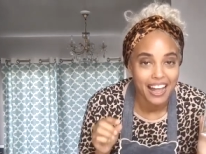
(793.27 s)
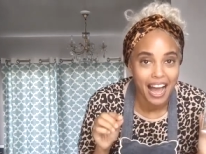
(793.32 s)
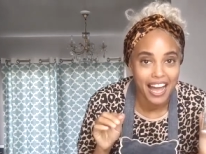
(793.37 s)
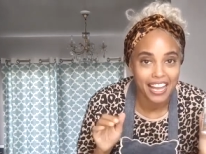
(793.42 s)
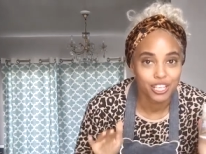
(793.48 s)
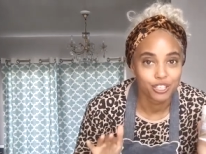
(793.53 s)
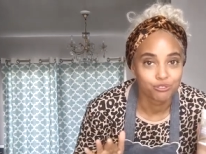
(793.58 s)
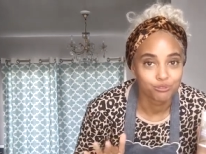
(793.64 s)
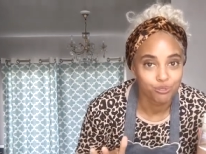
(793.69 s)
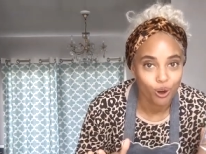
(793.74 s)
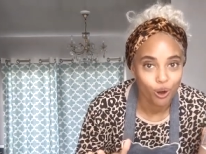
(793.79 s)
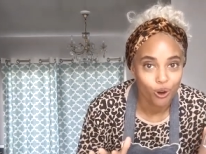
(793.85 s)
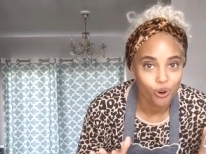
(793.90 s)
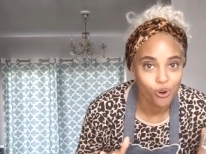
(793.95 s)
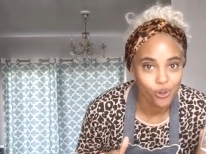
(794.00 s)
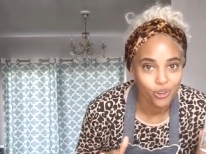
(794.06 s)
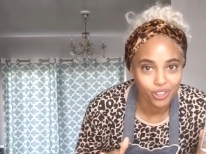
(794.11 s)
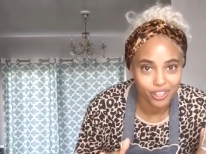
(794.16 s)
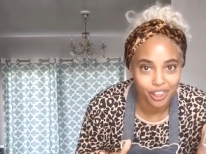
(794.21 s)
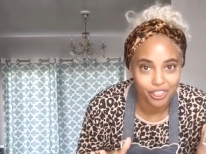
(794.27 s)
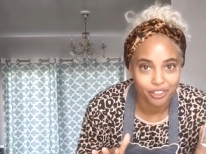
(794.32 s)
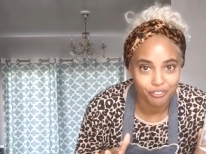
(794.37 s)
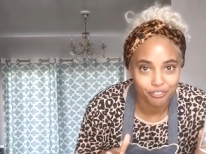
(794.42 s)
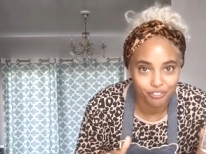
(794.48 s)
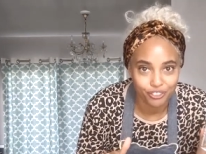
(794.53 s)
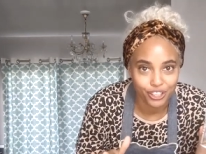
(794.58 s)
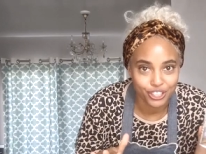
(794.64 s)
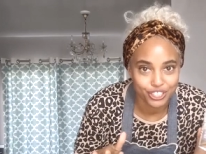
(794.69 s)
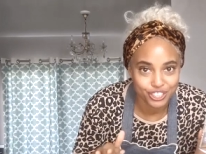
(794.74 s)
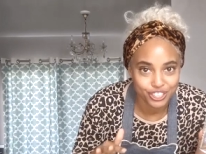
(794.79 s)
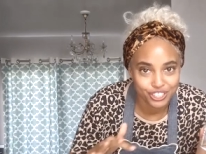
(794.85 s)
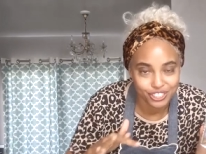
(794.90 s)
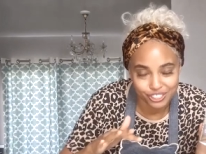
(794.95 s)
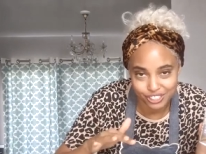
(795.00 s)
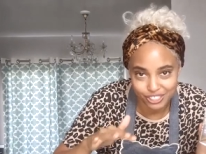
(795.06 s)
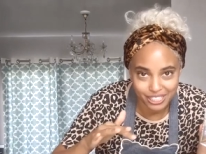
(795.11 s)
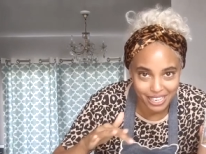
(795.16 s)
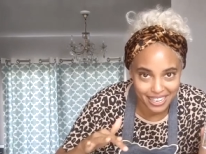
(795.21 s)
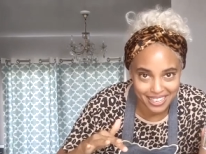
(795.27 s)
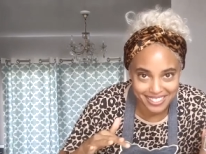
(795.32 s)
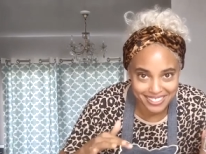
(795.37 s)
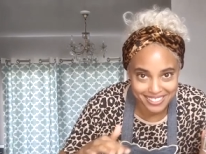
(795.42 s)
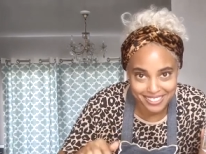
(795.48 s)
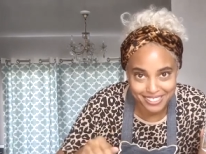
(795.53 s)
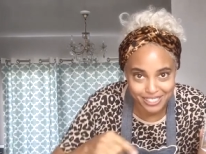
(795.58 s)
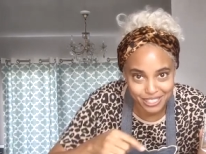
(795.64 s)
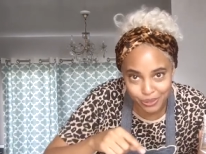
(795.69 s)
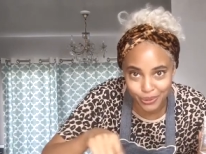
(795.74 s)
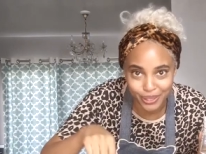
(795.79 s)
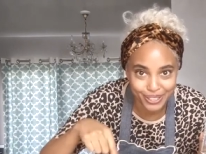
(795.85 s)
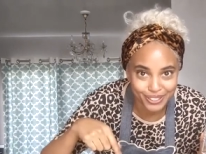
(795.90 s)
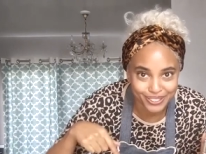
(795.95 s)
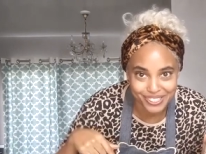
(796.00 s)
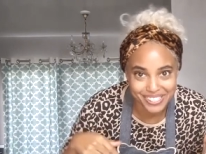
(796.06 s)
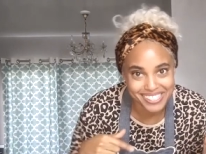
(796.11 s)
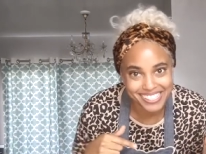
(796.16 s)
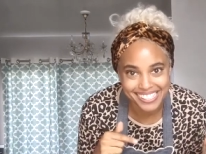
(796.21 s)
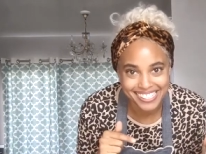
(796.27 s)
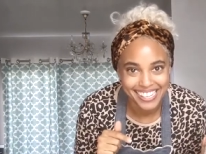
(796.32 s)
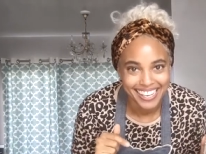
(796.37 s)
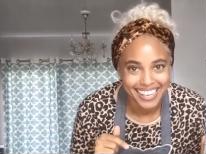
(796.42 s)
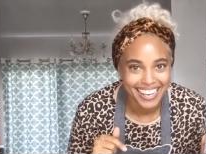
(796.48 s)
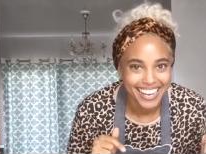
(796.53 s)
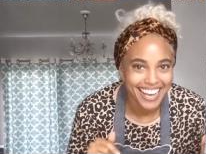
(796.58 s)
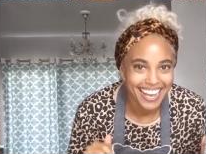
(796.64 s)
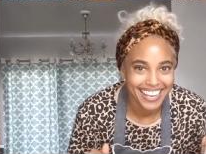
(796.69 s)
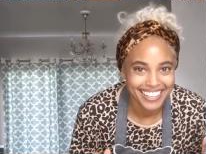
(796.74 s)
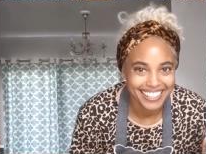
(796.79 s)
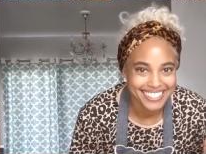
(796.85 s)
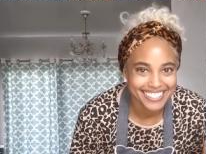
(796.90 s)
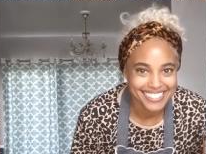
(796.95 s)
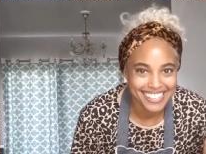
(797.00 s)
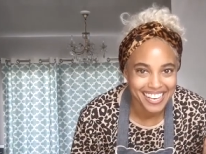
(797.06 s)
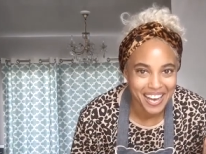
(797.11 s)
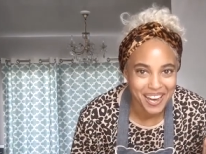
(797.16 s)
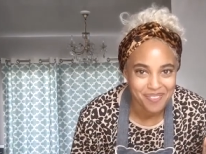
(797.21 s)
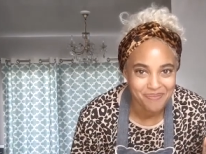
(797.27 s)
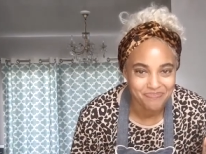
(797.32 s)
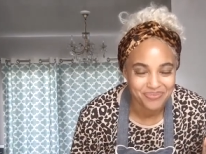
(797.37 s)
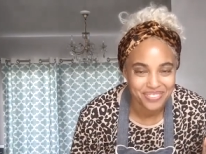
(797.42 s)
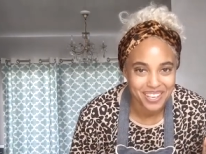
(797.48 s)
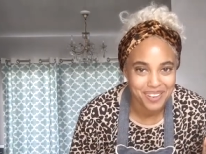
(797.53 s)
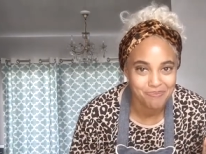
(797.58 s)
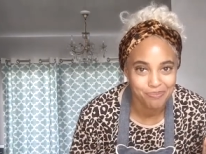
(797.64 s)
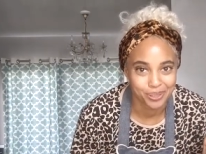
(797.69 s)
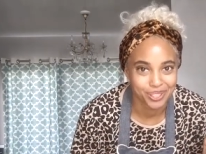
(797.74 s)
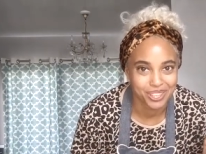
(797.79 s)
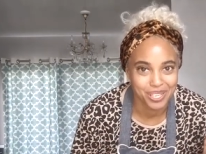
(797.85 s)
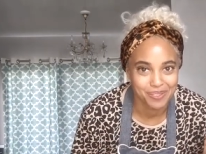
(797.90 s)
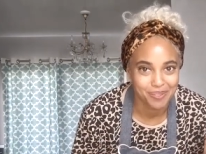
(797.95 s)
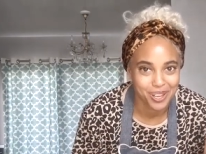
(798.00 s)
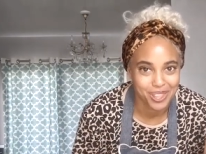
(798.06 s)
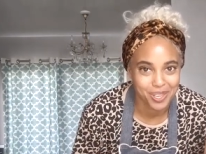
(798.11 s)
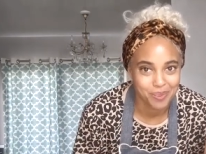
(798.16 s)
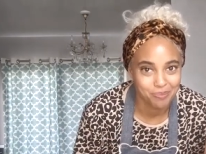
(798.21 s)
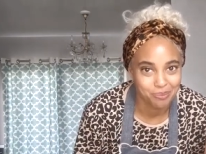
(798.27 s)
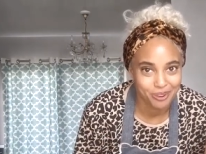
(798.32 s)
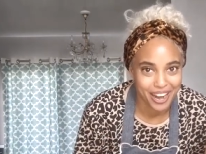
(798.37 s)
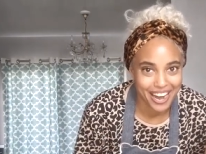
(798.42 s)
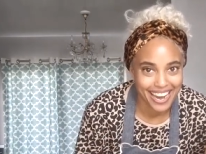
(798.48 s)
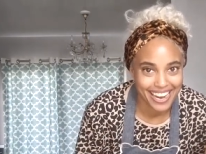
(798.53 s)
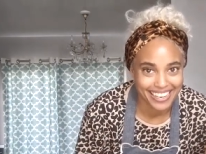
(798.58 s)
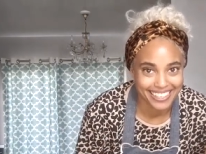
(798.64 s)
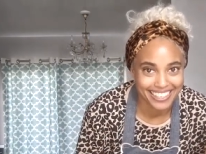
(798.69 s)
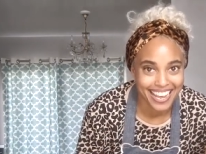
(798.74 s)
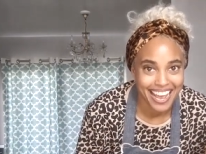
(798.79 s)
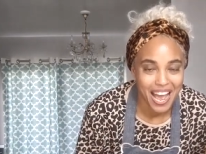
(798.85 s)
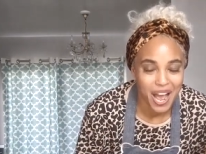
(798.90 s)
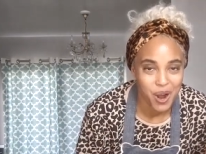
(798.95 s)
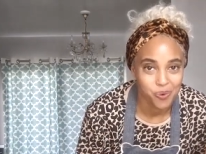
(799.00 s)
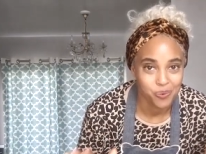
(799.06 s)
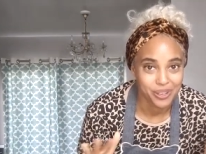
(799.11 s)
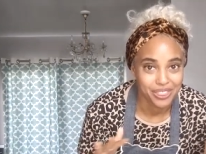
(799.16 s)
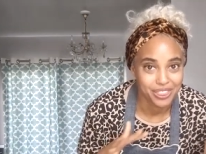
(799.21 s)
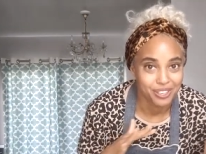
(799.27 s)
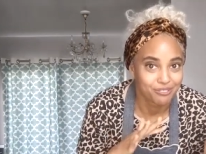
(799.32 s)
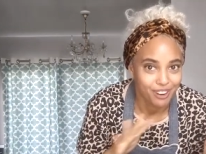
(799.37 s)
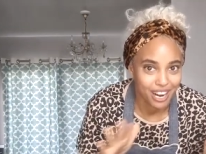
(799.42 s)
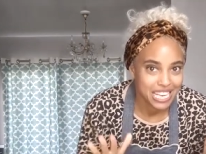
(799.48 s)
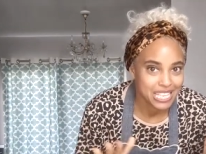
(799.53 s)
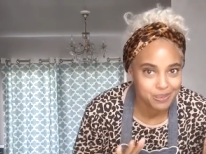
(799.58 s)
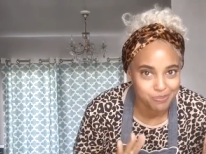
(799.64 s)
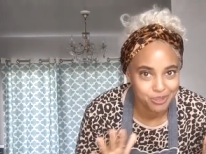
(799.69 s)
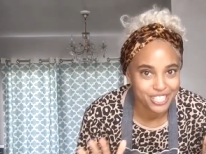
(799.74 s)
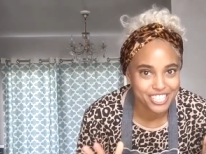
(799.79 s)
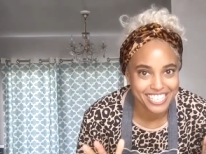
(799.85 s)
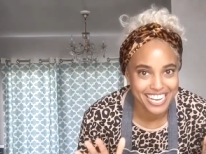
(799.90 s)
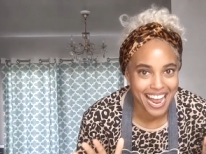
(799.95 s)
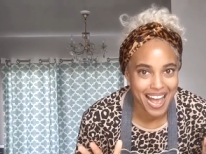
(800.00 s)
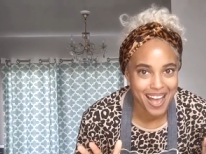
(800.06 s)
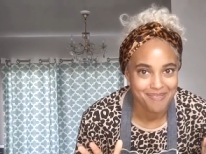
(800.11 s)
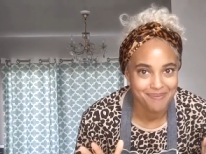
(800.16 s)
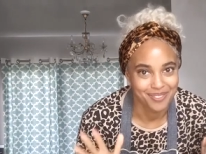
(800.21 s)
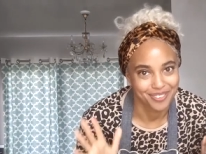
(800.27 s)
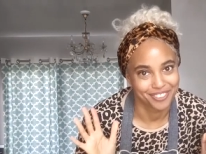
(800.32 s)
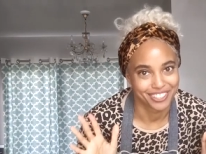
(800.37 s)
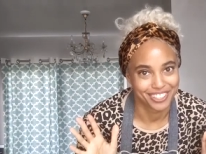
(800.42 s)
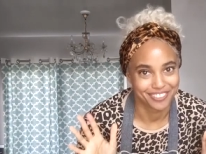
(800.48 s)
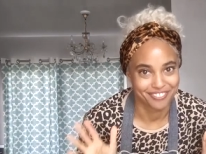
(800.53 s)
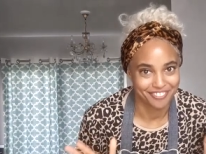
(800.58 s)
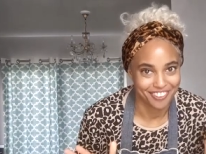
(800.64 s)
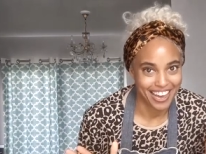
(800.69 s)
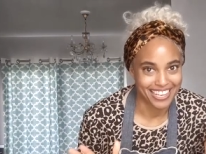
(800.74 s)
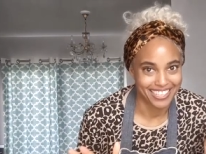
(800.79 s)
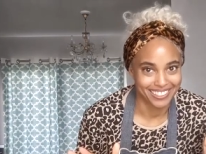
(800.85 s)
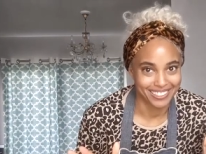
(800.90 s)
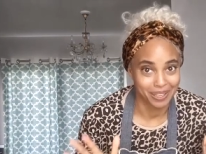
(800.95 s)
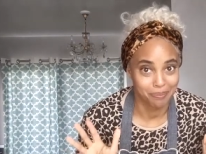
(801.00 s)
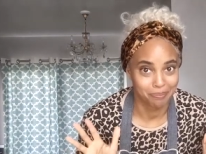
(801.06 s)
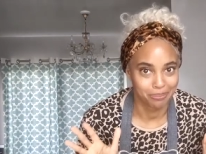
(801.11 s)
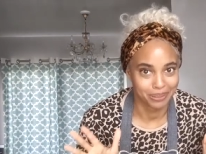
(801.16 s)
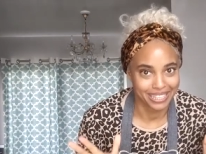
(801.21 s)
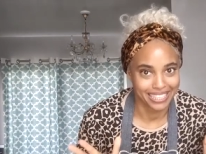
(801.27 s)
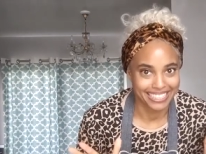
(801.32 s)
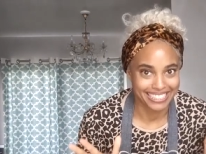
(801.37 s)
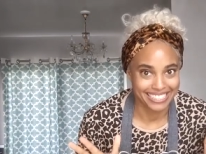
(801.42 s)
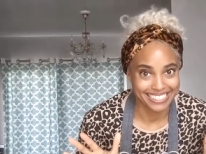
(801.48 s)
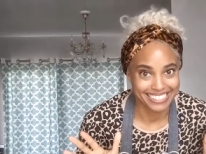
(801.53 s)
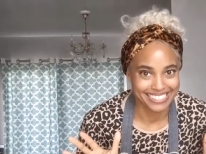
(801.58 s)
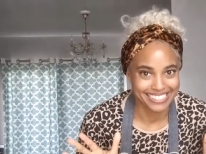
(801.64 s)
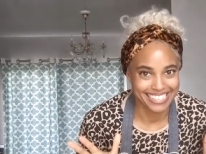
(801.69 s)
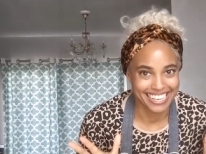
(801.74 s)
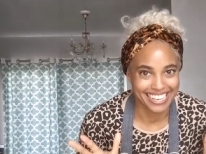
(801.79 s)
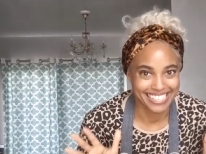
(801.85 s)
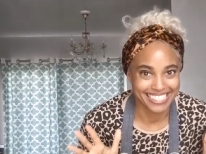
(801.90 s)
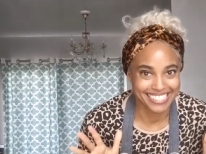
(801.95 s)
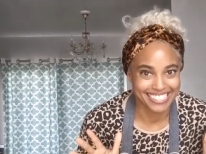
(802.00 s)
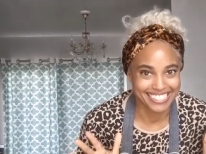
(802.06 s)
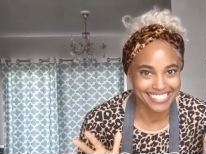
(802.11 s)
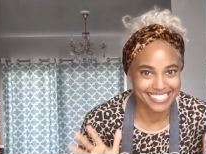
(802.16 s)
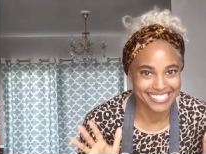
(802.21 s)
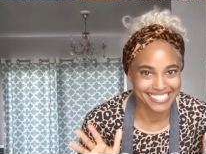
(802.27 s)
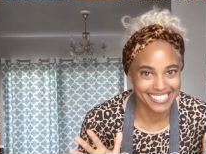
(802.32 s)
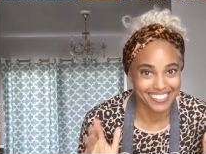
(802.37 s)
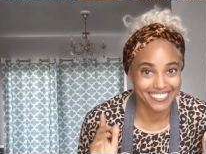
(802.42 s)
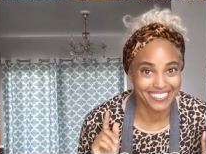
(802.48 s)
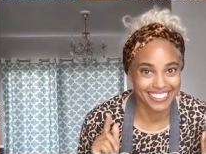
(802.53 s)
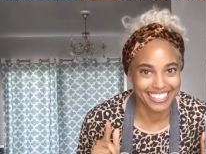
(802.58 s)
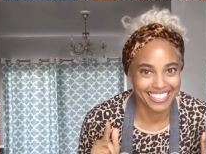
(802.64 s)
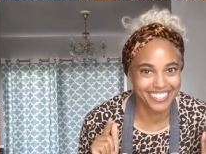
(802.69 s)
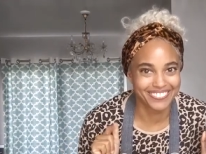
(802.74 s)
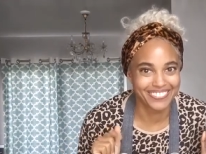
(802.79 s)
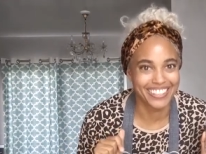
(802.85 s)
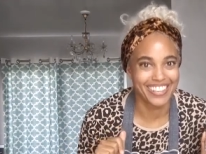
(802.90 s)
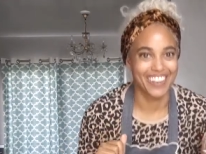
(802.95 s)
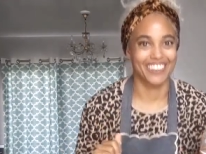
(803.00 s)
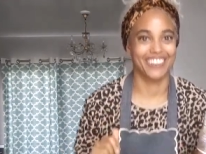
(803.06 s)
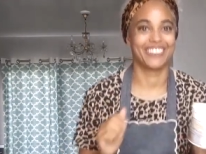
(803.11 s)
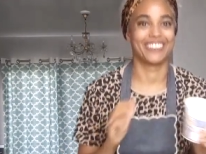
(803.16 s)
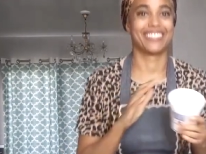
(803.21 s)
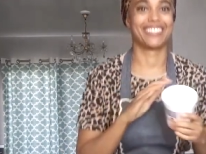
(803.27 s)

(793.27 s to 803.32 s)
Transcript: I can roll the fondant squiggles and um, put them on the brain with the raspberry jam for the final bloody touch. So here we go.